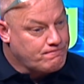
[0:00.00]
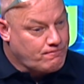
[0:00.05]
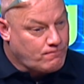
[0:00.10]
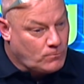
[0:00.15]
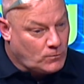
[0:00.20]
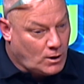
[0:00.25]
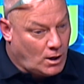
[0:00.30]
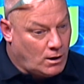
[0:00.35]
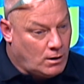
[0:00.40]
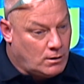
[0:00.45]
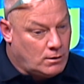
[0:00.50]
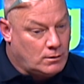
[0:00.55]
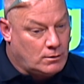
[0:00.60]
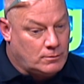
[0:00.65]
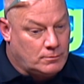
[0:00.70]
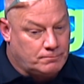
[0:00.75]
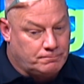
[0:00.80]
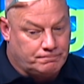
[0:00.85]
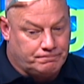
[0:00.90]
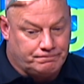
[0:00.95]

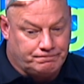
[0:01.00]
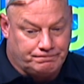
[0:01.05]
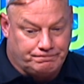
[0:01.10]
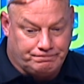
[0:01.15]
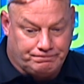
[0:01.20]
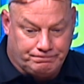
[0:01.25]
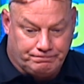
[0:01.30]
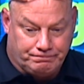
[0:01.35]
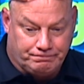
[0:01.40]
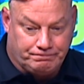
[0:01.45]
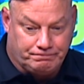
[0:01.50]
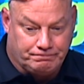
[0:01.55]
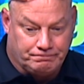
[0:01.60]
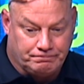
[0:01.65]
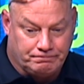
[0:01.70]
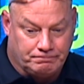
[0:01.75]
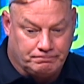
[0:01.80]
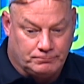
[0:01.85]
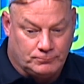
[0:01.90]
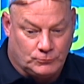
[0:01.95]
Trying
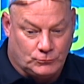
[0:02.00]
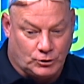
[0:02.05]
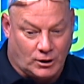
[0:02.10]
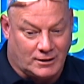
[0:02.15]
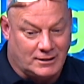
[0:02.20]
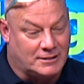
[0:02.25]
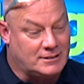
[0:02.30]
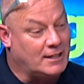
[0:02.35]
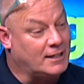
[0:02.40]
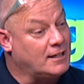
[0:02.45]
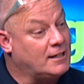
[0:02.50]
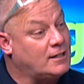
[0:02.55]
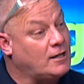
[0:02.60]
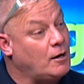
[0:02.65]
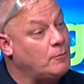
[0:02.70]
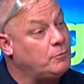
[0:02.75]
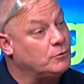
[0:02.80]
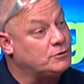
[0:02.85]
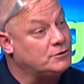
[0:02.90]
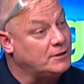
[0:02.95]
to take a
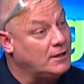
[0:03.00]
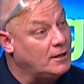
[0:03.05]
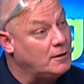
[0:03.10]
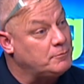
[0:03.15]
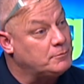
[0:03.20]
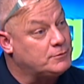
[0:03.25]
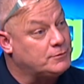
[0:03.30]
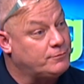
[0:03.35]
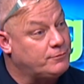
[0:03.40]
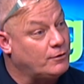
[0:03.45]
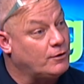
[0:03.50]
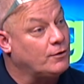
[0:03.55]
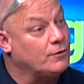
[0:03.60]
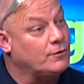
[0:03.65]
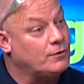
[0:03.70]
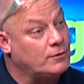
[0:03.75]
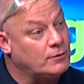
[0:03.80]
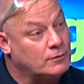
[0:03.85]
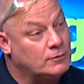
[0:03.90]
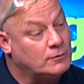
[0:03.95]
couple steps
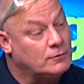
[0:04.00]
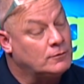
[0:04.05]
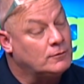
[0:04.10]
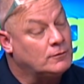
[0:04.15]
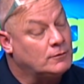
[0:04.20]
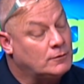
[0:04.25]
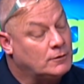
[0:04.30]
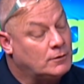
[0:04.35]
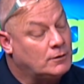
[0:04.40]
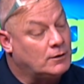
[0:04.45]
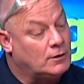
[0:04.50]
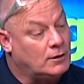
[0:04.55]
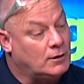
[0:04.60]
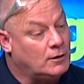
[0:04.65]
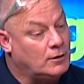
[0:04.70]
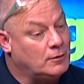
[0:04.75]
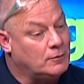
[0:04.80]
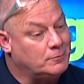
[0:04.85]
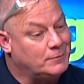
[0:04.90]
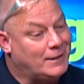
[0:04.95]
further.
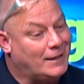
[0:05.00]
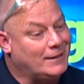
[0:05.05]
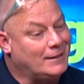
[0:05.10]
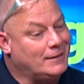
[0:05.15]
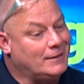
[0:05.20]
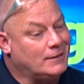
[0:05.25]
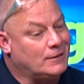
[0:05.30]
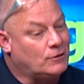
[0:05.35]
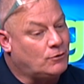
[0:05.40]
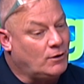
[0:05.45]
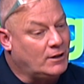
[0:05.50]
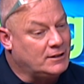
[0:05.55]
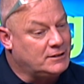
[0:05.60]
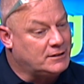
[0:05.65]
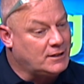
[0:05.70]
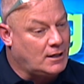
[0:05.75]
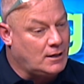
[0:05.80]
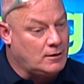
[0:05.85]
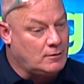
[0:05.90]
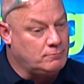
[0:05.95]
Danny did a great
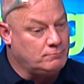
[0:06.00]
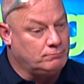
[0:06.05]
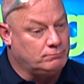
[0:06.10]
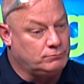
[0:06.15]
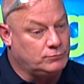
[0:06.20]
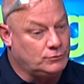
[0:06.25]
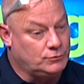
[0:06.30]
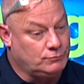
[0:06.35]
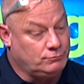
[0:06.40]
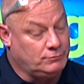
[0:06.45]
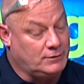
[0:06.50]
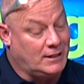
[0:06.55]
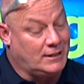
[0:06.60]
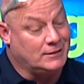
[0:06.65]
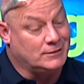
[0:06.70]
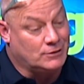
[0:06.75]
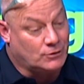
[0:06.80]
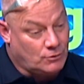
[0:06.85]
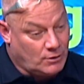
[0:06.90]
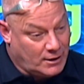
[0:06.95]
job.
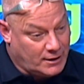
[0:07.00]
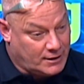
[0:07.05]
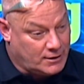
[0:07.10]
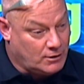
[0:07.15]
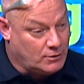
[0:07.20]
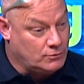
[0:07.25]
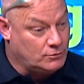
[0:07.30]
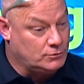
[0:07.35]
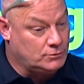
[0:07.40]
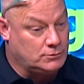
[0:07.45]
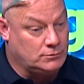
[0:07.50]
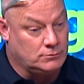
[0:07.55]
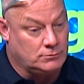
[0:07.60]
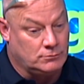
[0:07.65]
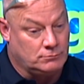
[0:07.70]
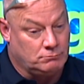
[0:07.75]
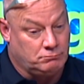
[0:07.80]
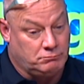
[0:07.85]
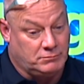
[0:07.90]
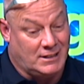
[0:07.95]
Danny's a great coach.
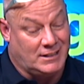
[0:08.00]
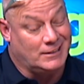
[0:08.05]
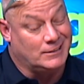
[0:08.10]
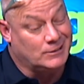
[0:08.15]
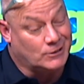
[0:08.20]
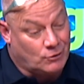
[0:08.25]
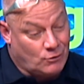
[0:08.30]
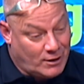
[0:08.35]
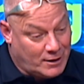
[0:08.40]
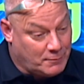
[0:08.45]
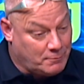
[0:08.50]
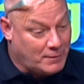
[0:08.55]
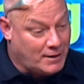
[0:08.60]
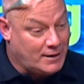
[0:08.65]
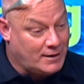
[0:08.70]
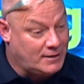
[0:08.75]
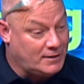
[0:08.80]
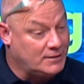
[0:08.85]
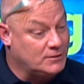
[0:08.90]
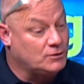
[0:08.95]
Danny's a great
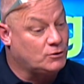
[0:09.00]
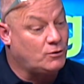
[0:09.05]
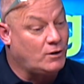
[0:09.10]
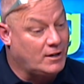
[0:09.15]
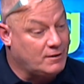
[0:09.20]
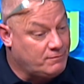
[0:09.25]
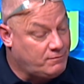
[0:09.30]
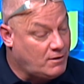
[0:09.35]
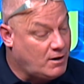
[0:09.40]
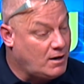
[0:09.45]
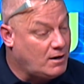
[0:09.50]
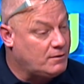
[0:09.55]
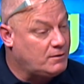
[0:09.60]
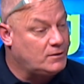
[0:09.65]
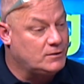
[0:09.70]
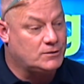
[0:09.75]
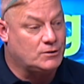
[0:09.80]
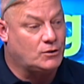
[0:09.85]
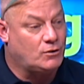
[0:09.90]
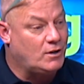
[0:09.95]
man. He's a great father.
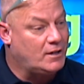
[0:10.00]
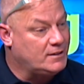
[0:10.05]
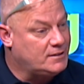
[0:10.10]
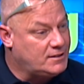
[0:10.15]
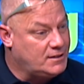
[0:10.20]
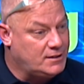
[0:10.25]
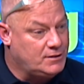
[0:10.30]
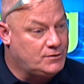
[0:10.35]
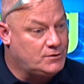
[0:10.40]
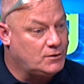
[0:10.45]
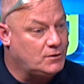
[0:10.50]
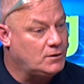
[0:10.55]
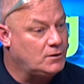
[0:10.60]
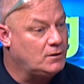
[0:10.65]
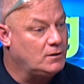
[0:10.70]
He's a great teacher.